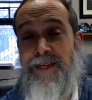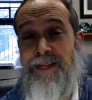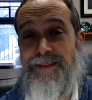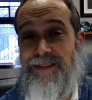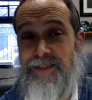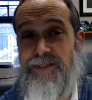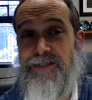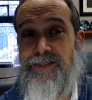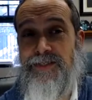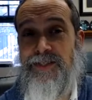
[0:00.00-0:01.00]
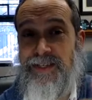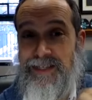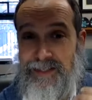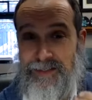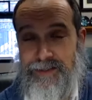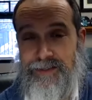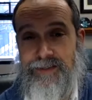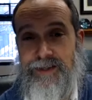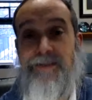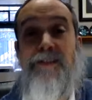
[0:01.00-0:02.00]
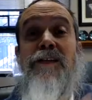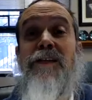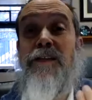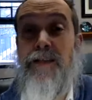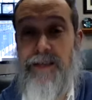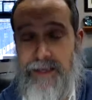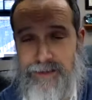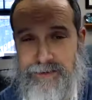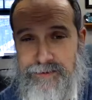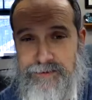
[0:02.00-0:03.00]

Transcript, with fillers: and then there's the eating and then eating again